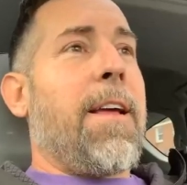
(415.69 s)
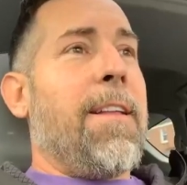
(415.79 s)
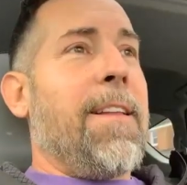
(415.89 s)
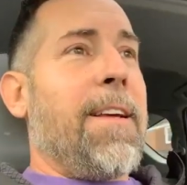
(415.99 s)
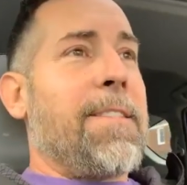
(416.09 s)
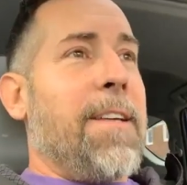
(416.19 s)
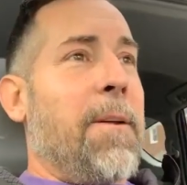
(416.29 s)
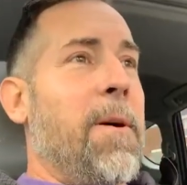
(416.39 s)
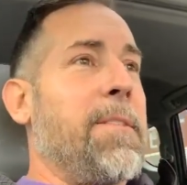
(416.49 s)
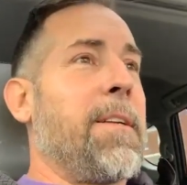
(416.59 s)
Kelly last night.
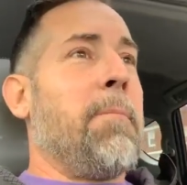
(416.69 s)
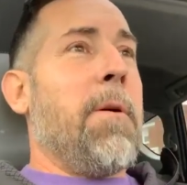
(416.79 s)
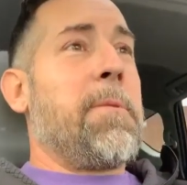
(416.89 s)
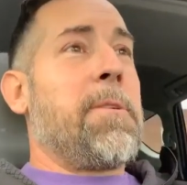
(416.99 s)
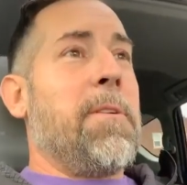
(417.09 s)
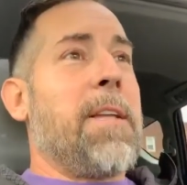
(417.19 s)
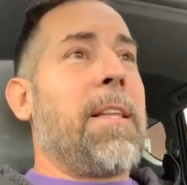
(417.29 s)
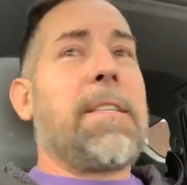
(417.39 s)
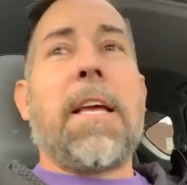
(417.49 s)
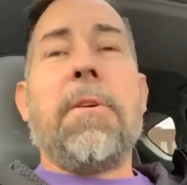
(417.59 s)
I watched a couple episodes.
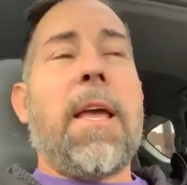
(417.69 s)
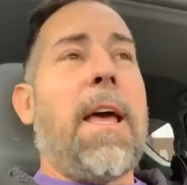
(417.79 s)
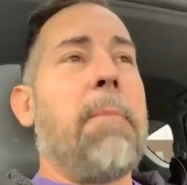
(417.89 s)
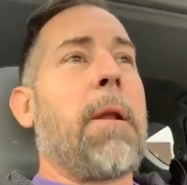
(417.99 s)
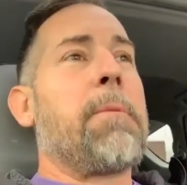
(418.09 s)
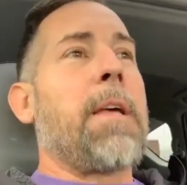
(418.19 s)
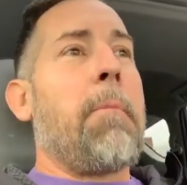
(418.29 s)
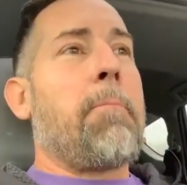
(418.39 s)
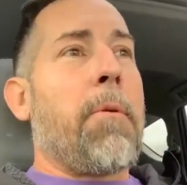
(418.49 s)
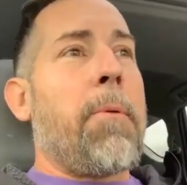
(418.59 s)
Not to say you can't, but I'm
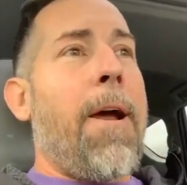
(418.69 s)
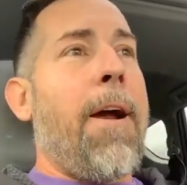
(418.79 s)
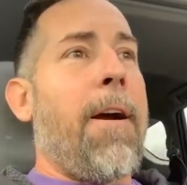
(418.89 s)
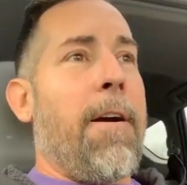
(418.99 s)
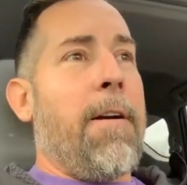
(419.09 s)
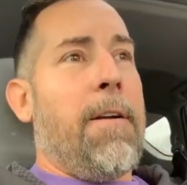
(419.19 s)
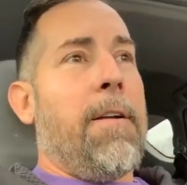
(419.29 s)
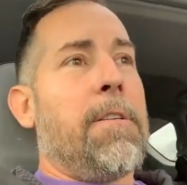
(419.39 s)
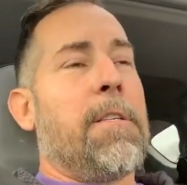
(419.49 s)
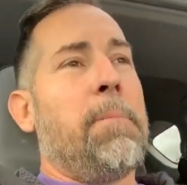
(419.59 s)
saying prepare.
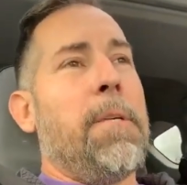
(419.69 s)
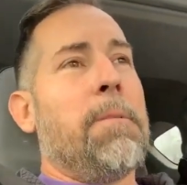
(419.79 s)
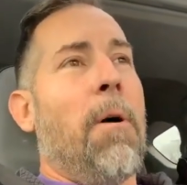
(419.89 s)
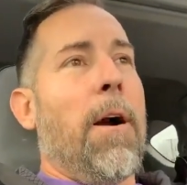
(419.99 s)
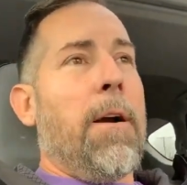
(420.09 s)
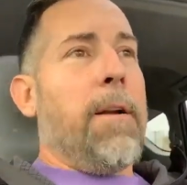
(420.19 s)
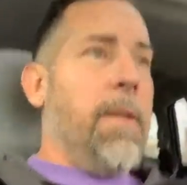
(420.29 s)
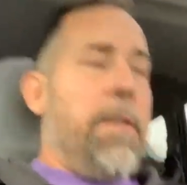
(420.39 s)
Just be smart.